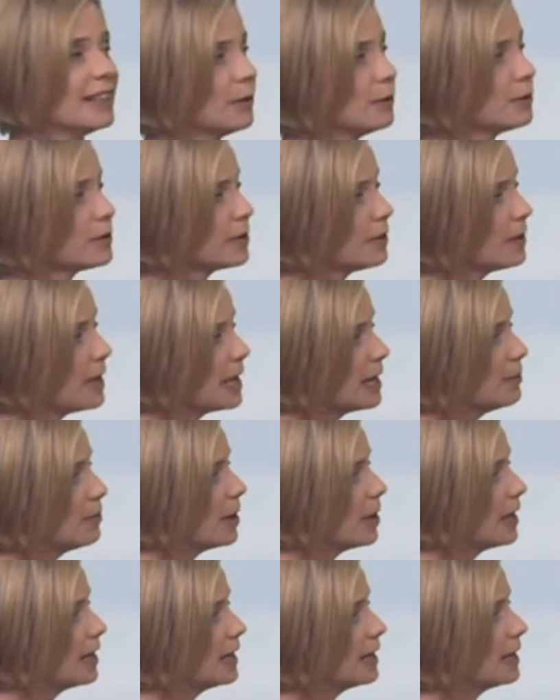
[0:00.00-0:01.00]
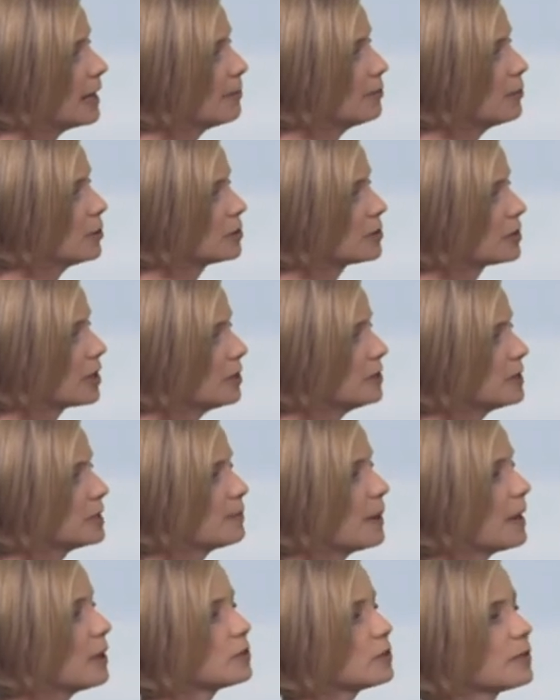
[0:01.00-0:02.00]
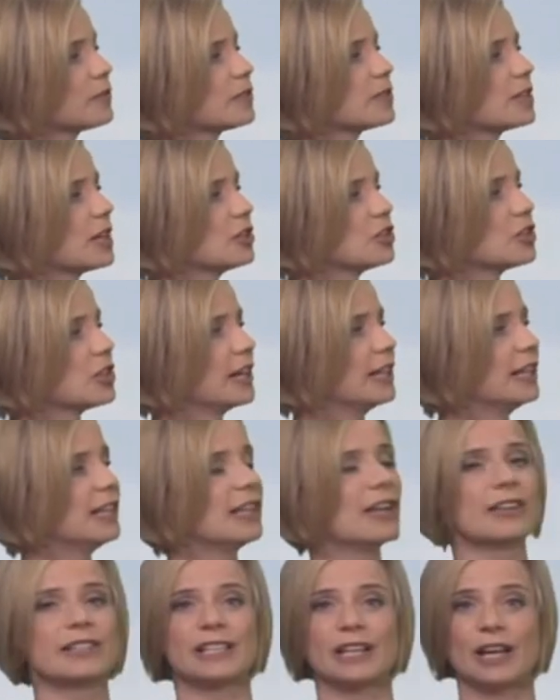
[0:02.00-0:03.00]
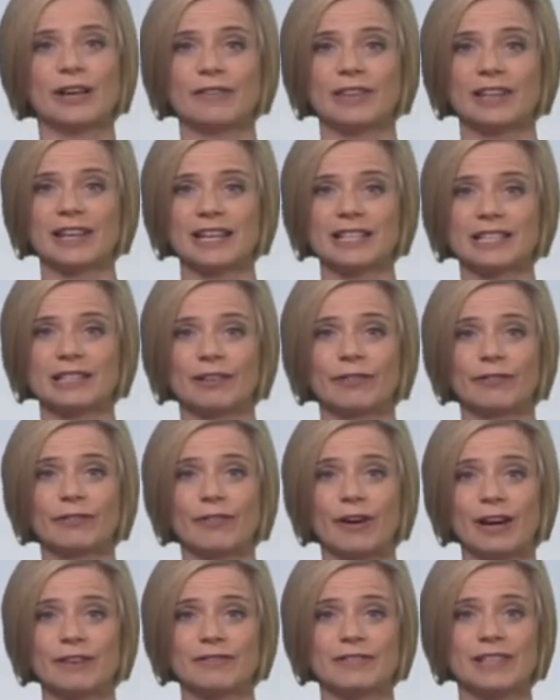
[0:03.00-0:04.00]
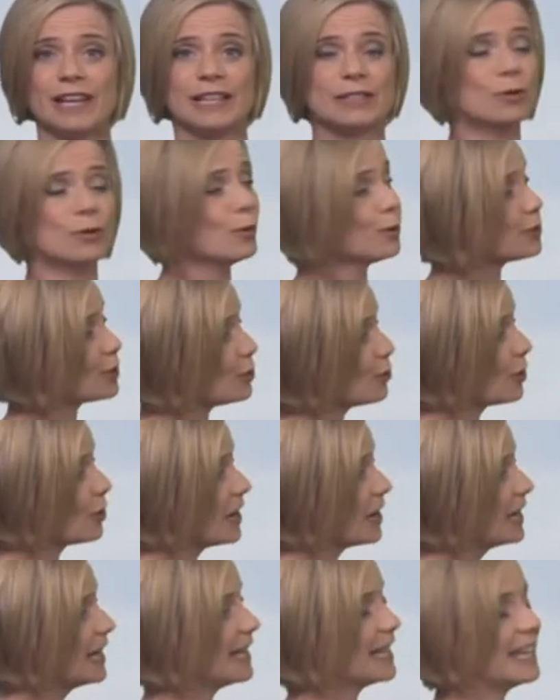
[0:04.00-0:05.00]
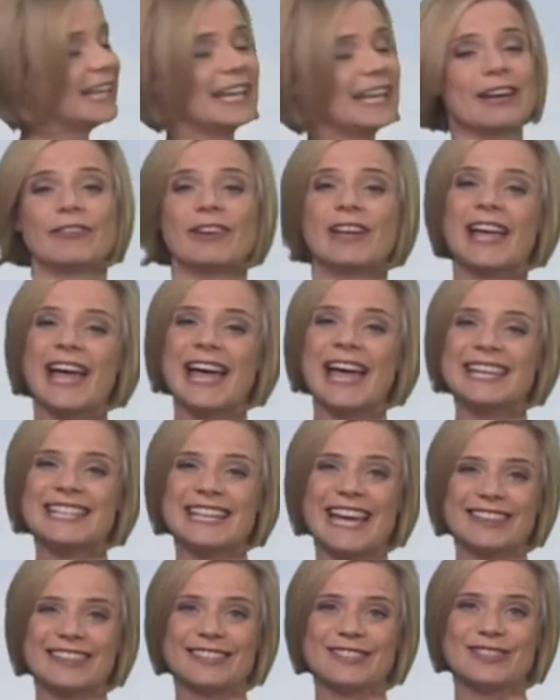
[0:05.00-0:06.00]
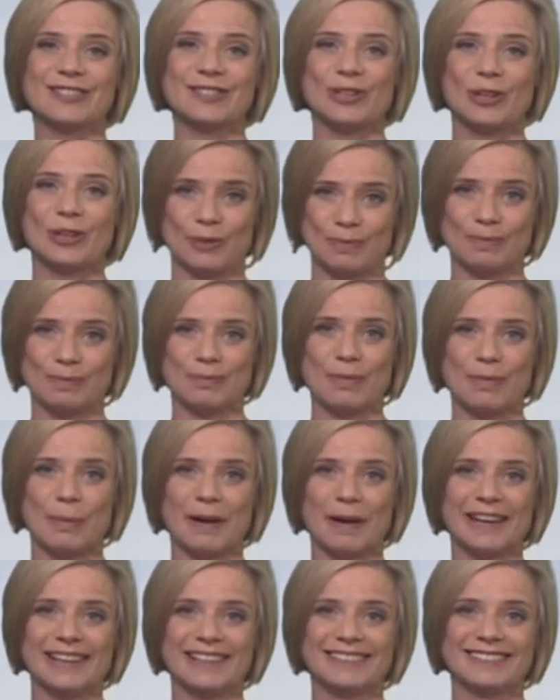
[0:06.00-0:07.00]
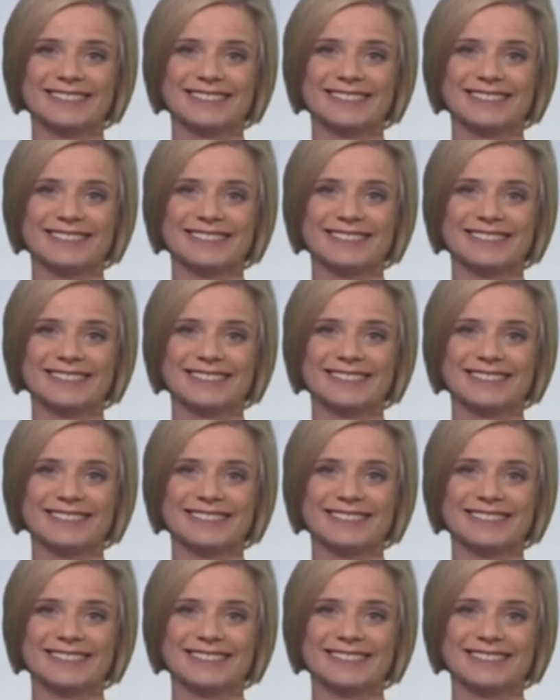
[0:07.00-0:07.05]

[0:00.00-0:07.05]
Now, also in Berlin and Moscow, spells of sunshine lasting over the next five days, also dry in Kiev and Athens too. Bye bye.